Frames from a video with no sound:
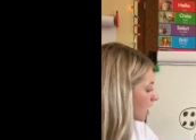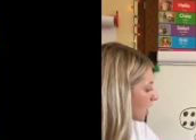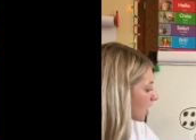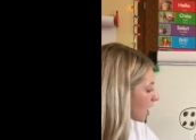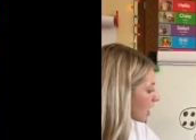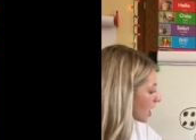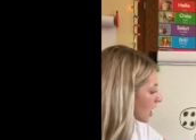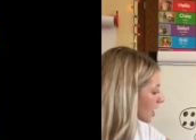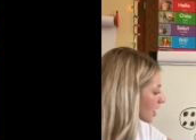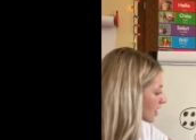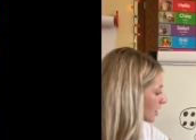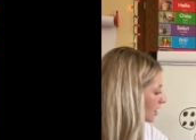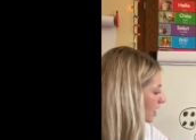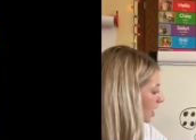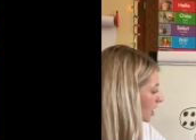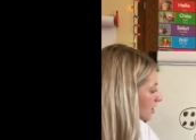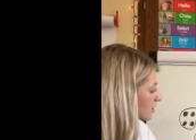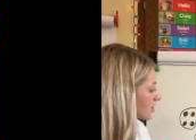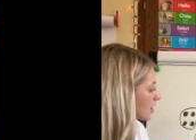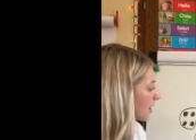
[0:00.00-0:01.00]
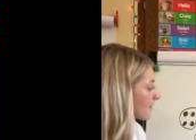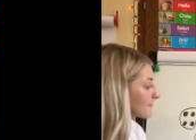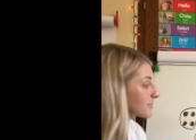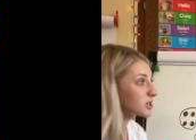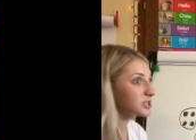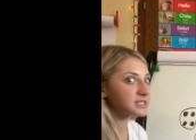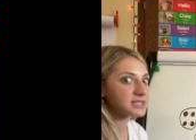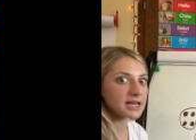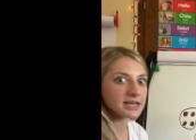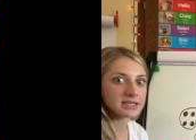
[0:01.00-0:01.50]
our
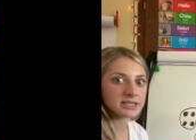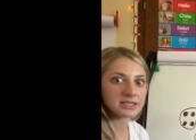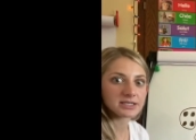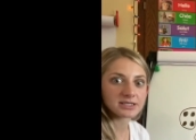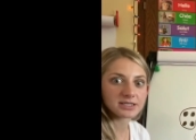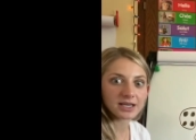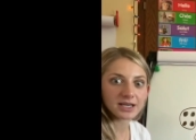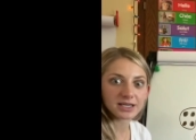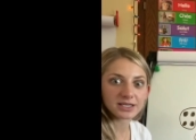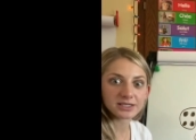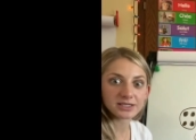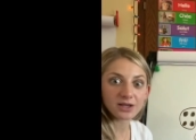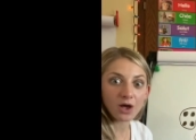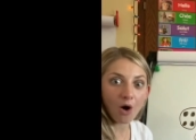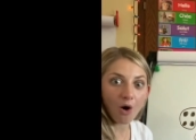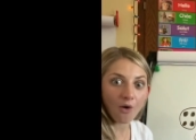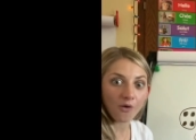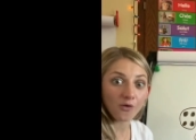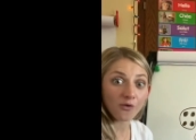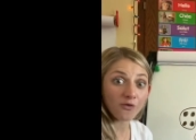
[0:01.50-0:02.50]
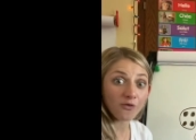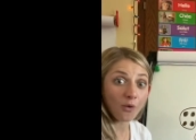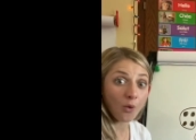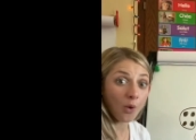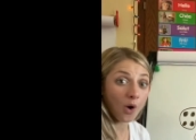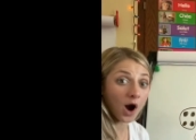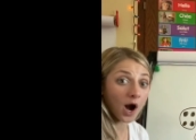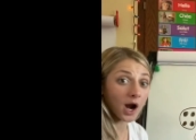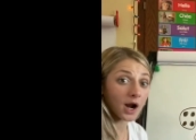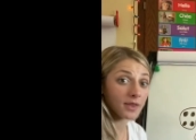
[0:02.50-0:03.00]
number sentences
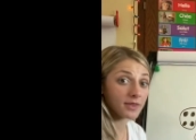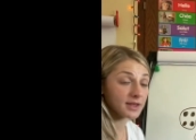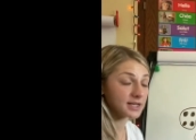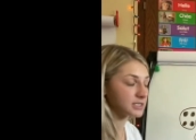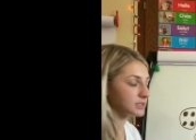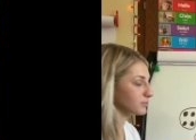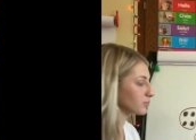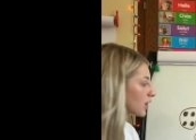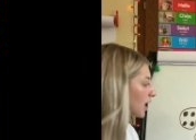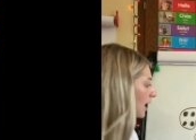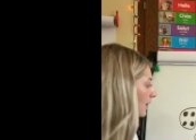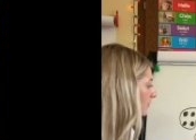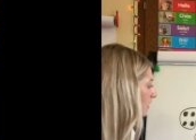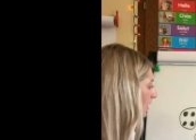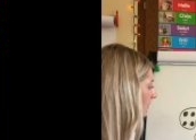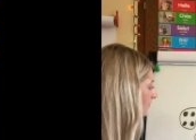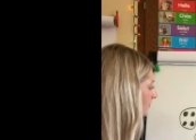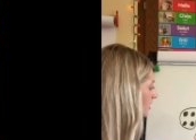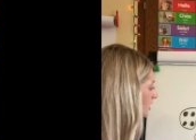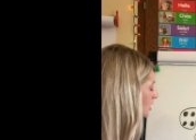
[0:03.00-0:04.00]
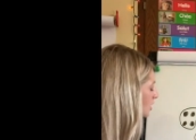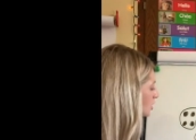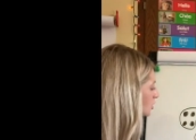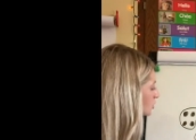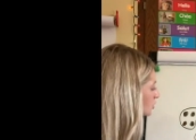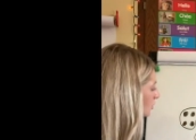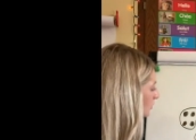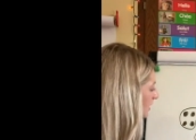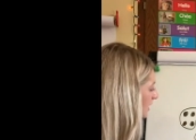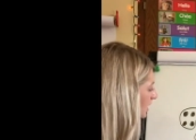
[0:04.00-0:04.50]
for this problem.
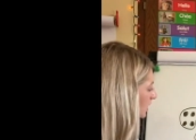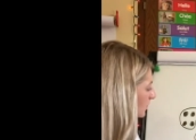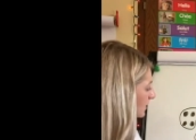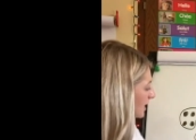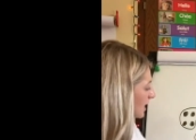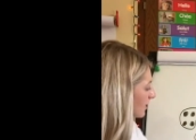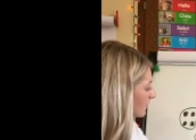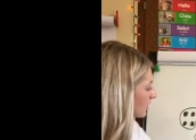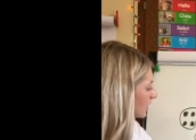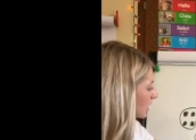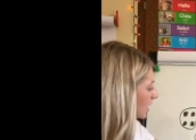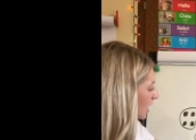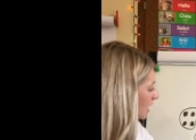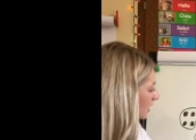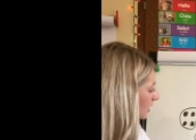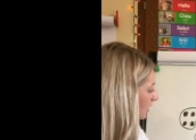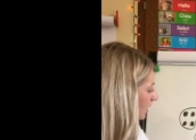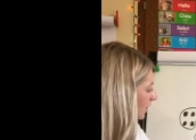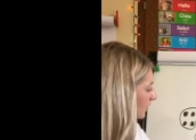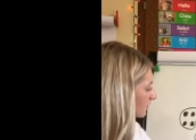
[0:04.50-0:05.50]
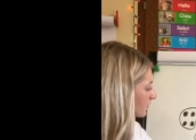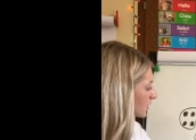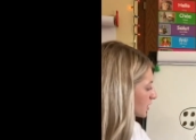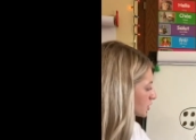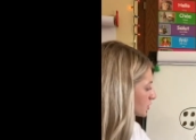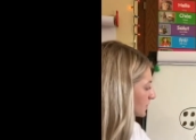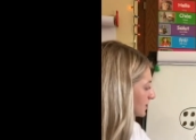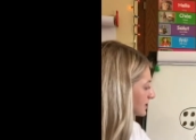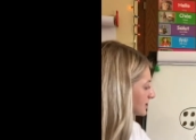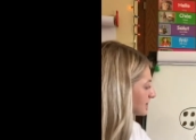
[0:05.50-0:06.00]
So here we have our
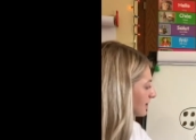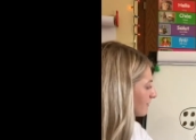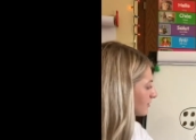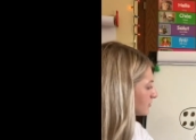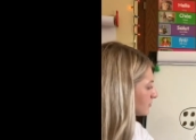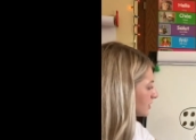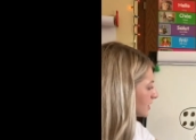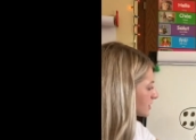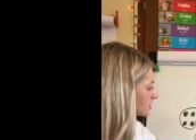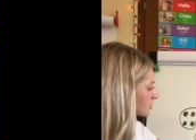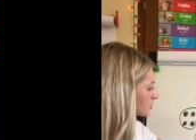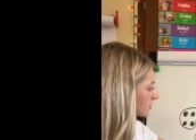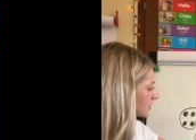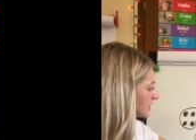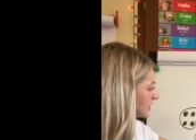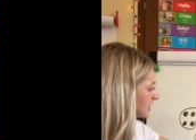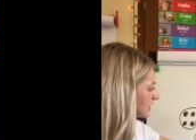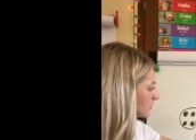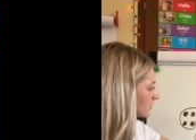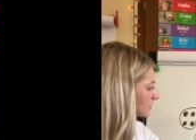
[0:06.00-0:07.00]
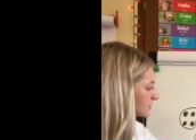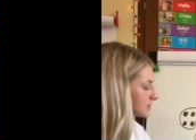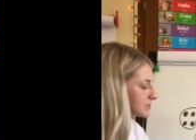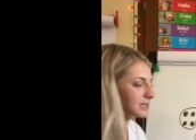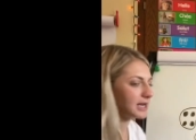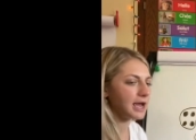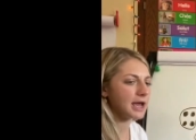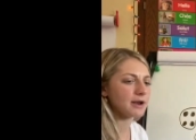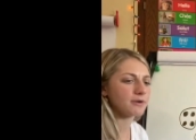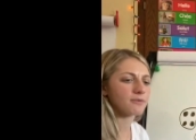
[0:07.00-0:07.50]
first one, 7 plus 3 equals
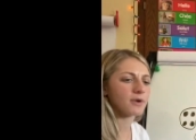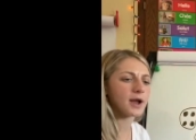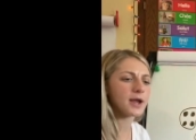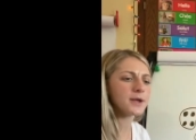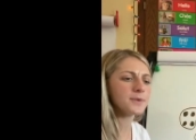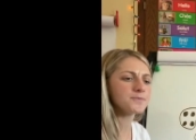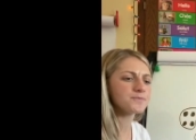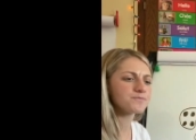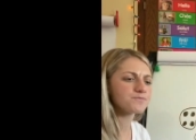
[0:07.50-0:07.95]
10, right?